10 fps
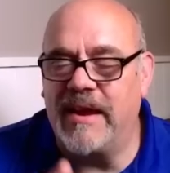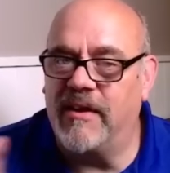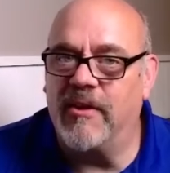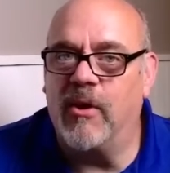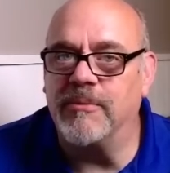and
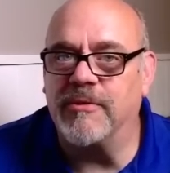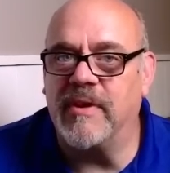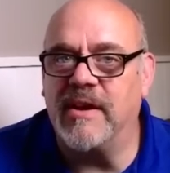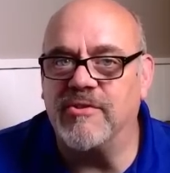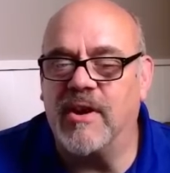on the home
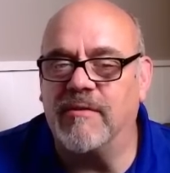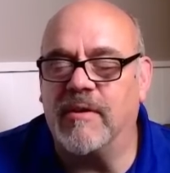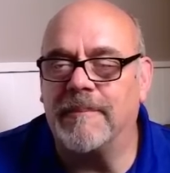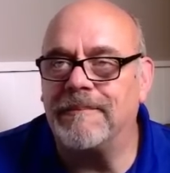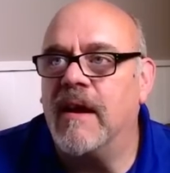screen in
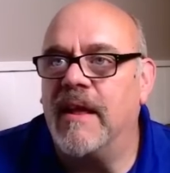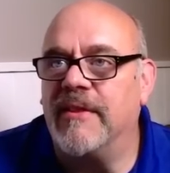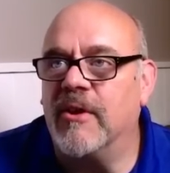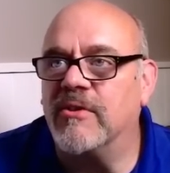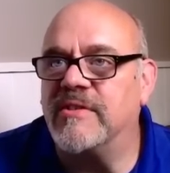general.
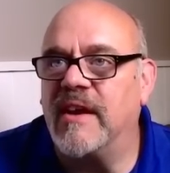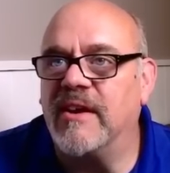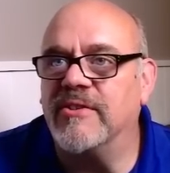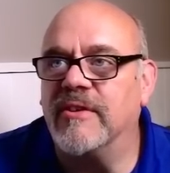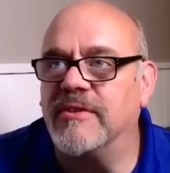And those
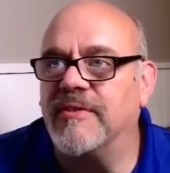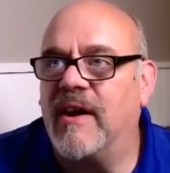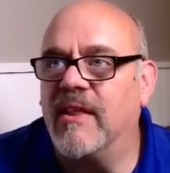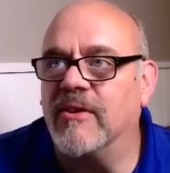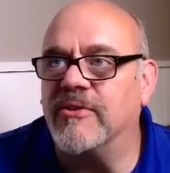settings are as
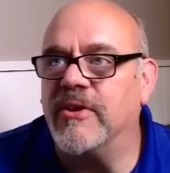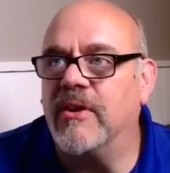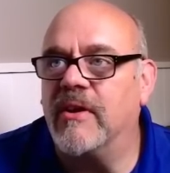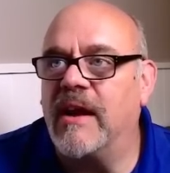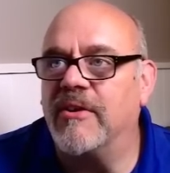follows. You
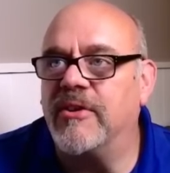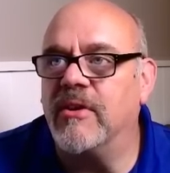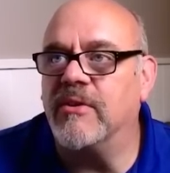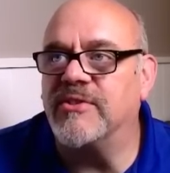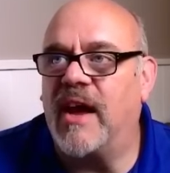go down
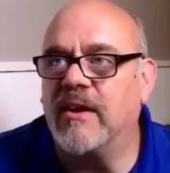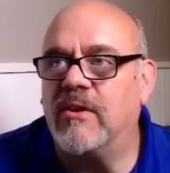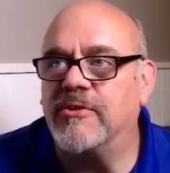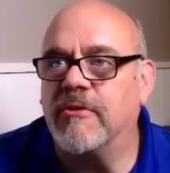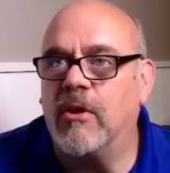to
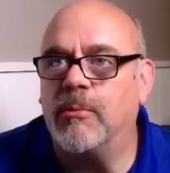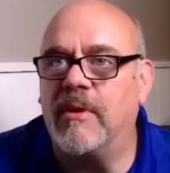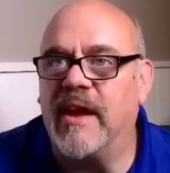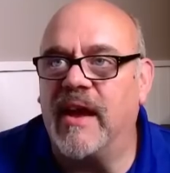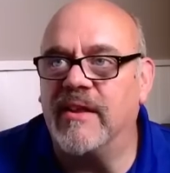cycle
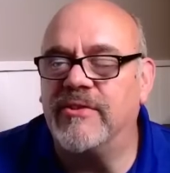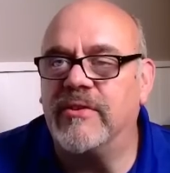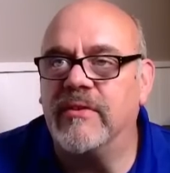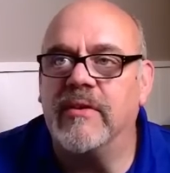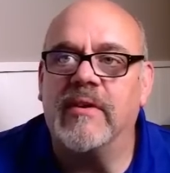scrollable
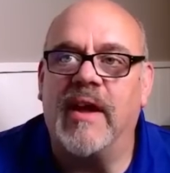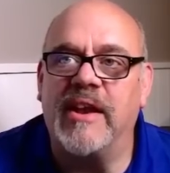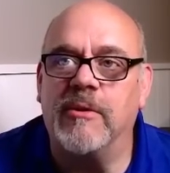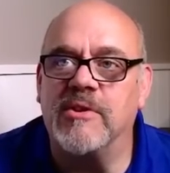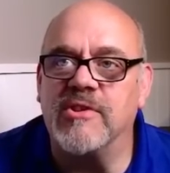ads
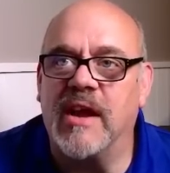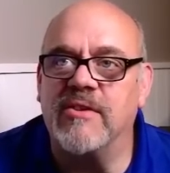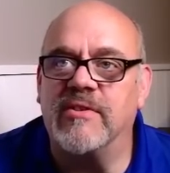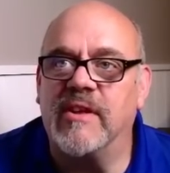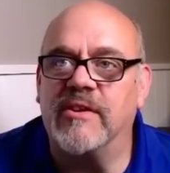and you would
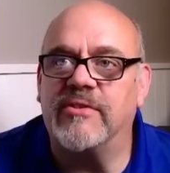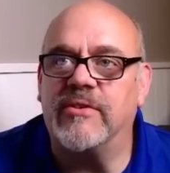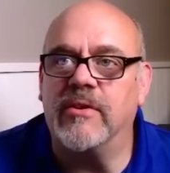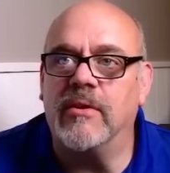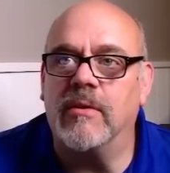change this
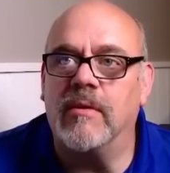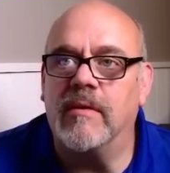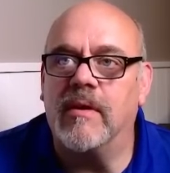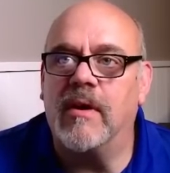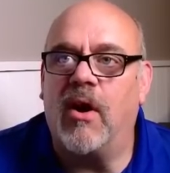to
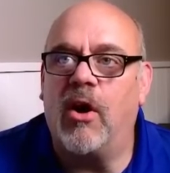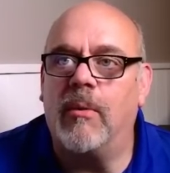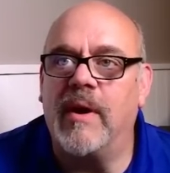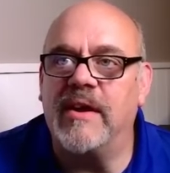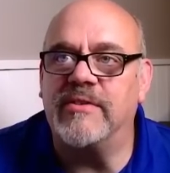
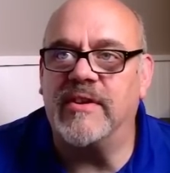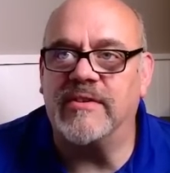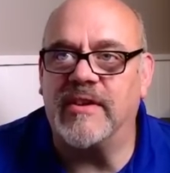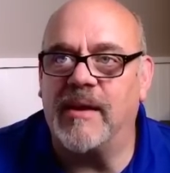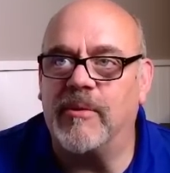always
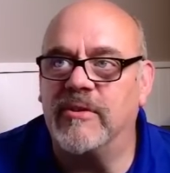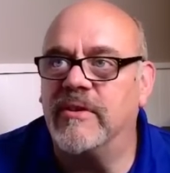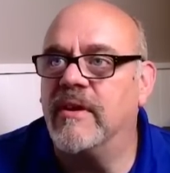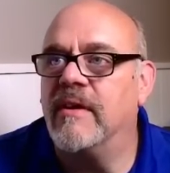disabled.